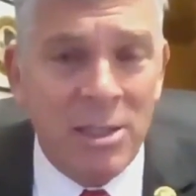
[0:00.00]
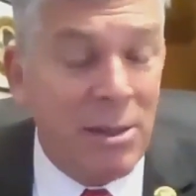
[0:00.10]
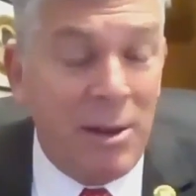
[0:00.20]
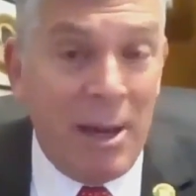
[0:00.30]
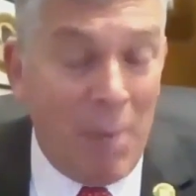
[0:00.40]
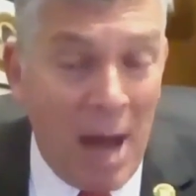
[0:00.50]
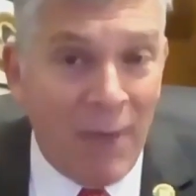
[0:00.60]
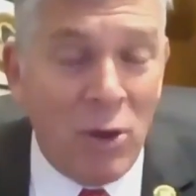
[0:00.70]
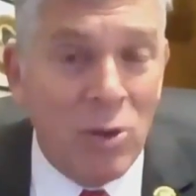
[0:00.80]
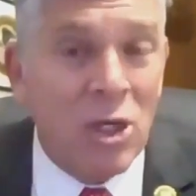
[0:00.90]
It's, in
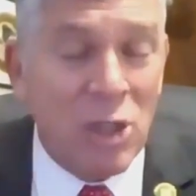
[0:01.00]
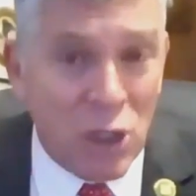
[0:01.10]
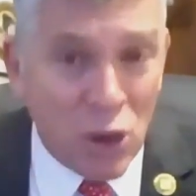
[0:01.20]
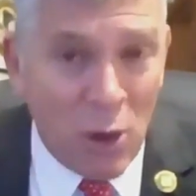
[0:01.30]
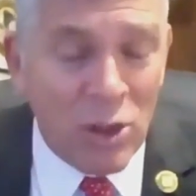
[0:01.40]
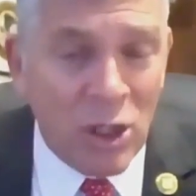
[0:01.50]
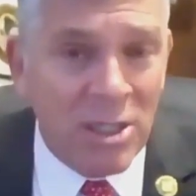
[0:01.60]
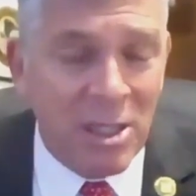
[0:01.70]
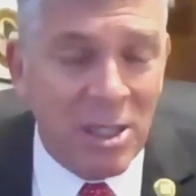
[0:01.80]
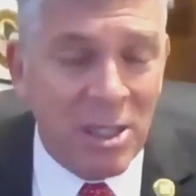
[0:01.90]
my view, just
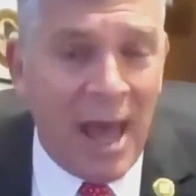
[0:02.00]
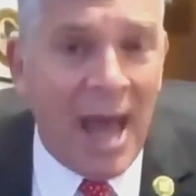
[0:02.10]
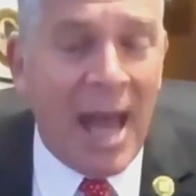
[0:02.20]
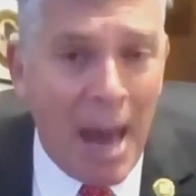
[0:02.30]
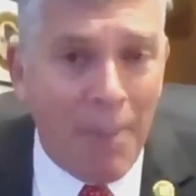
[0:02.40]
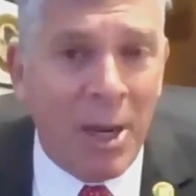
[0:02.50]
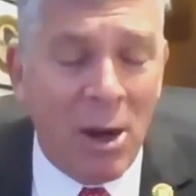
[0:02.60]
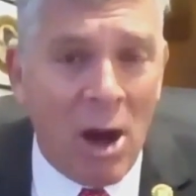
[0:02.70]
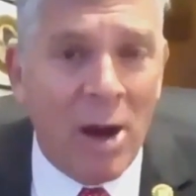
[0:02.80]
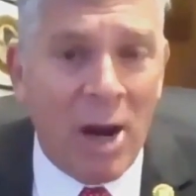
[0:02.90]
atrocious to see that
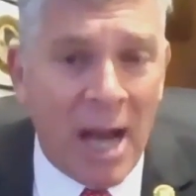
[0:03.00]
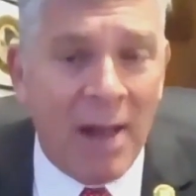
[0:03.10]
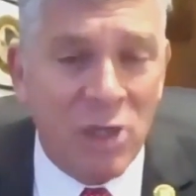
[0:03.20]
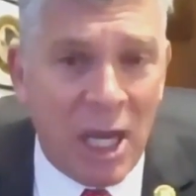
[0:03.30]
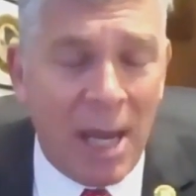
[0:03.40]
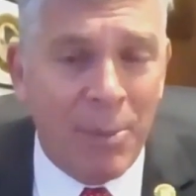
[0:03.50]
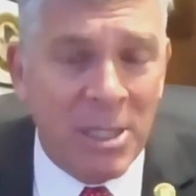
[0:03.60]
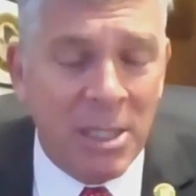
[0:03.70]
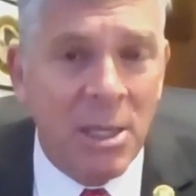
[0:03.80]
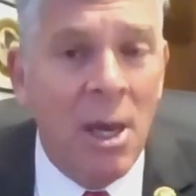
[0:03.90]
happening on our college
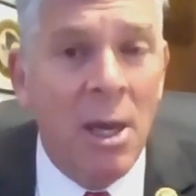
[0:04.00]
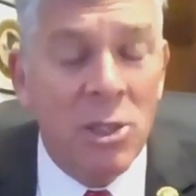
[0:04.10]
campuses.